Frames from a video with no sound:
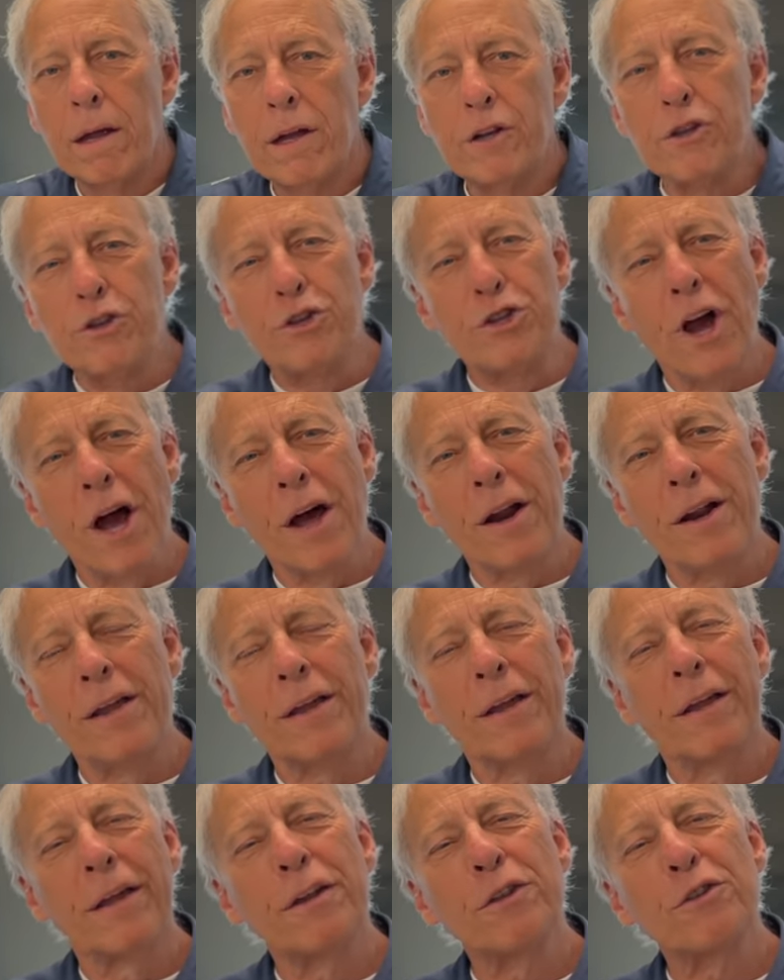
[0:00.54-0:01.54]

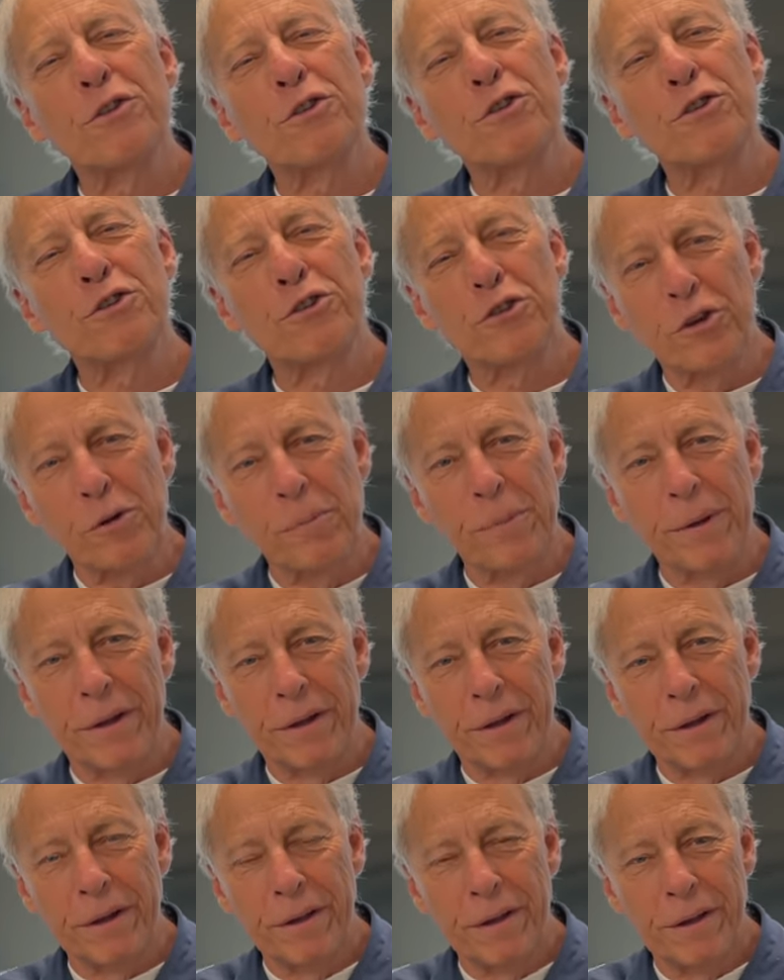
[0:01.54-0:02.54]
Johnny in
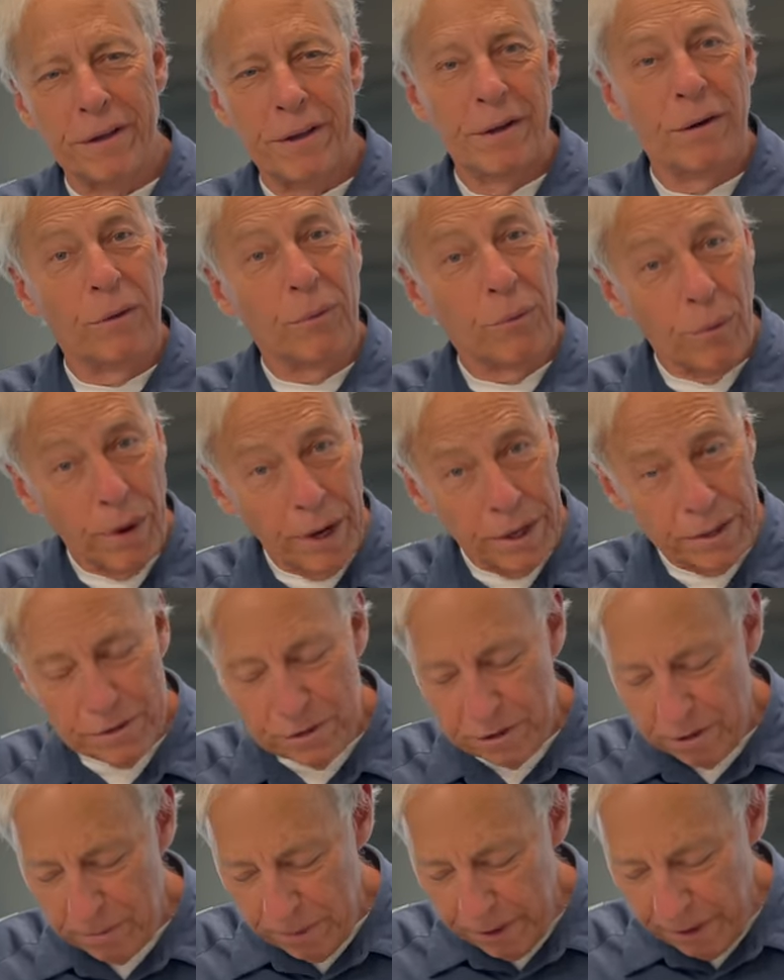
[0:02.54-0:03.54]
Serbia writes
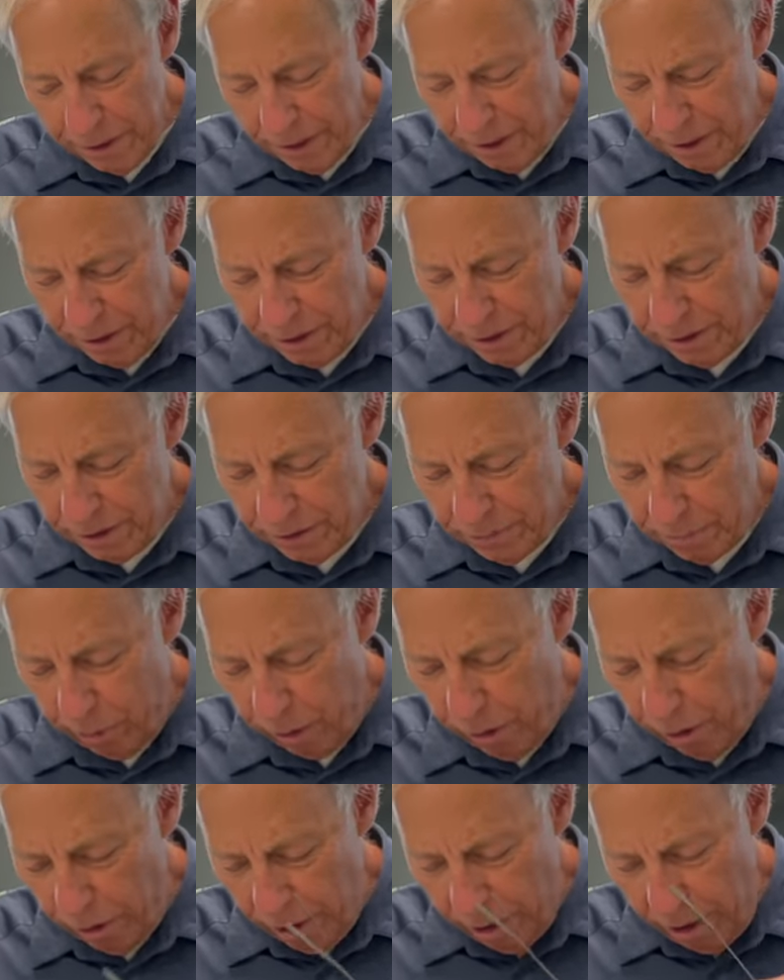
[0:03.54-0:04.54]
to me. He says,
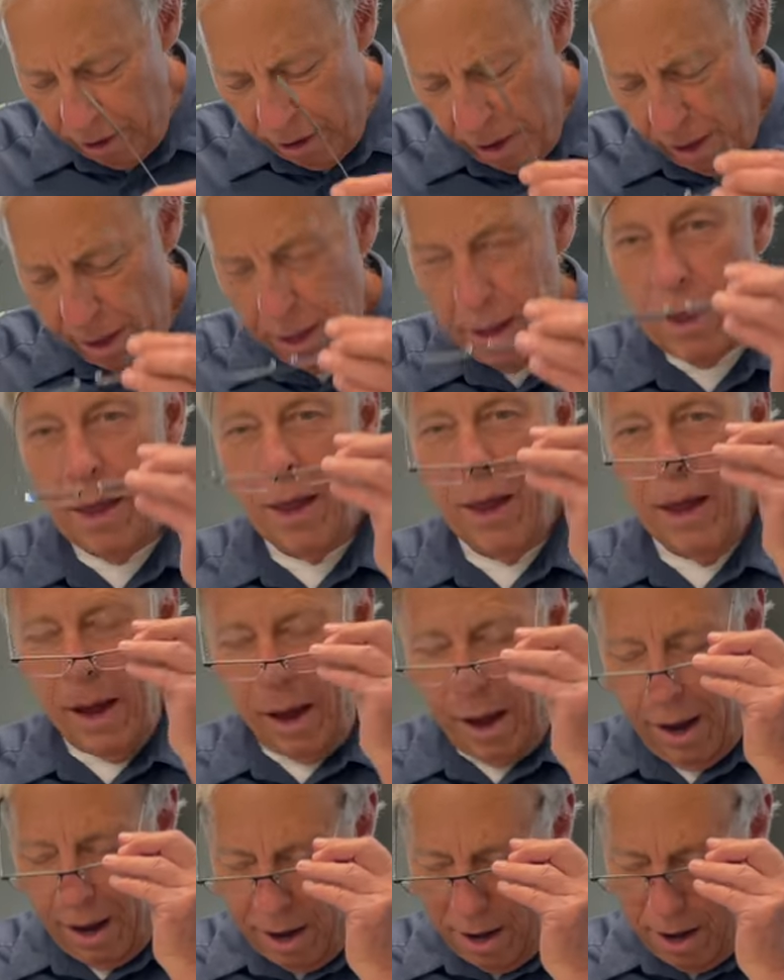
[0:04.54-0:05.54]
Paul,
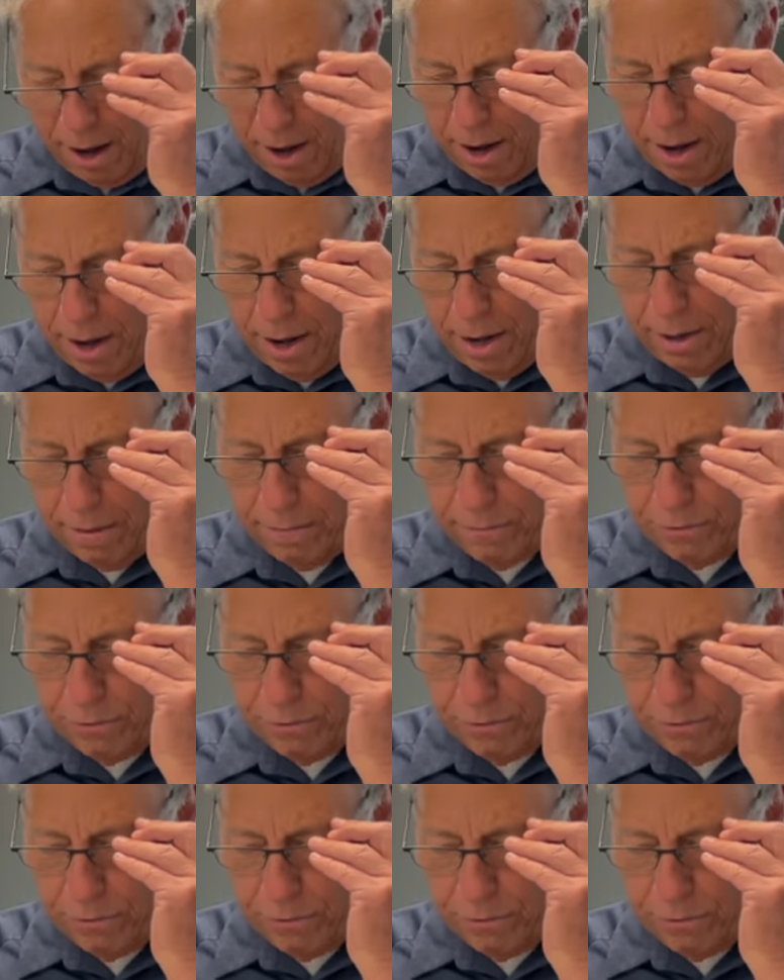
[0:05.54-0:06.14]
I am